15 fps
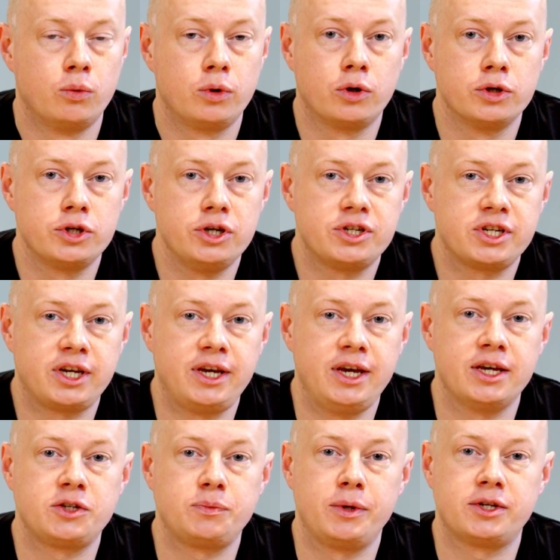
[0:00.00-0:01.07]
We're going to use a
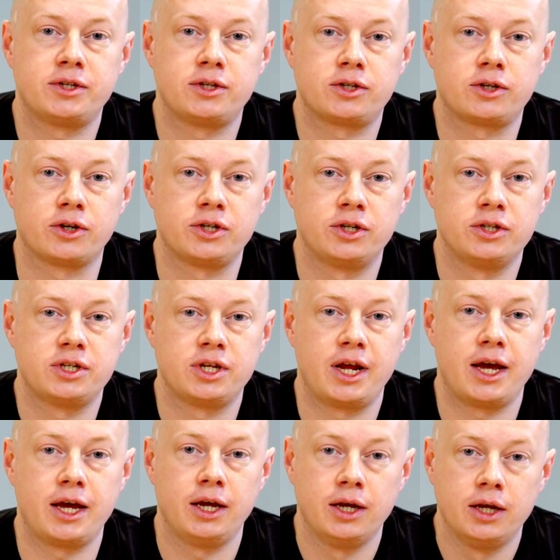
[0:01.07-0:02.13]
case-based discussion
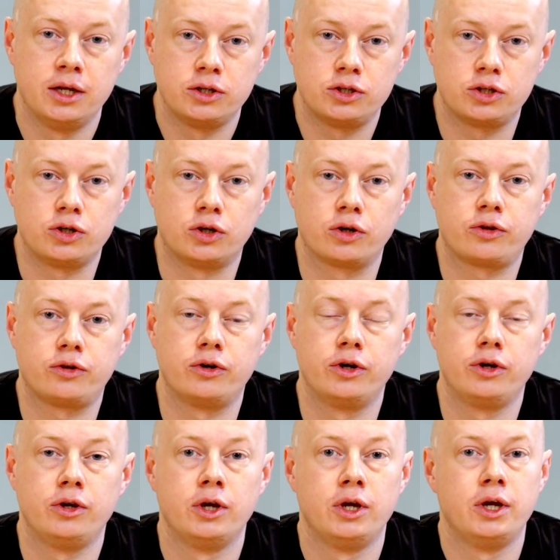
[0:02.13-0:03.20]
today to talk
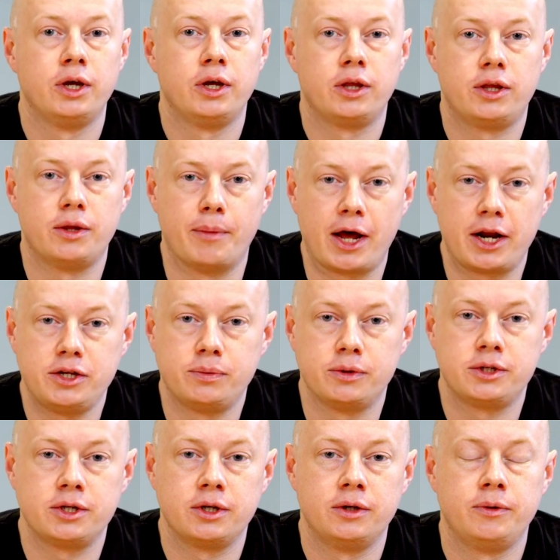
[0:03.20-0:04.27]
through the
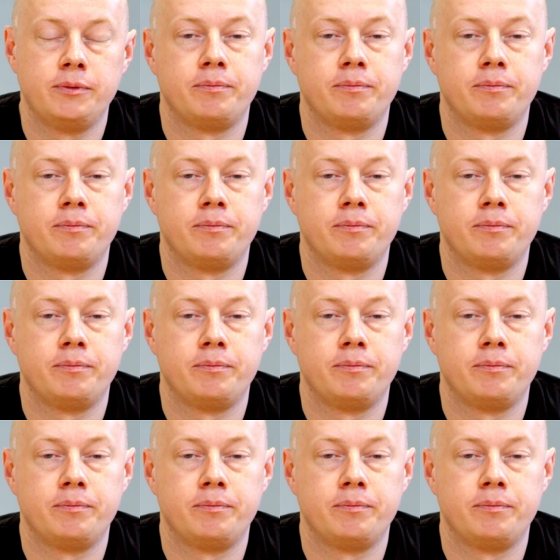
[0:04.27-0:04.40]
management.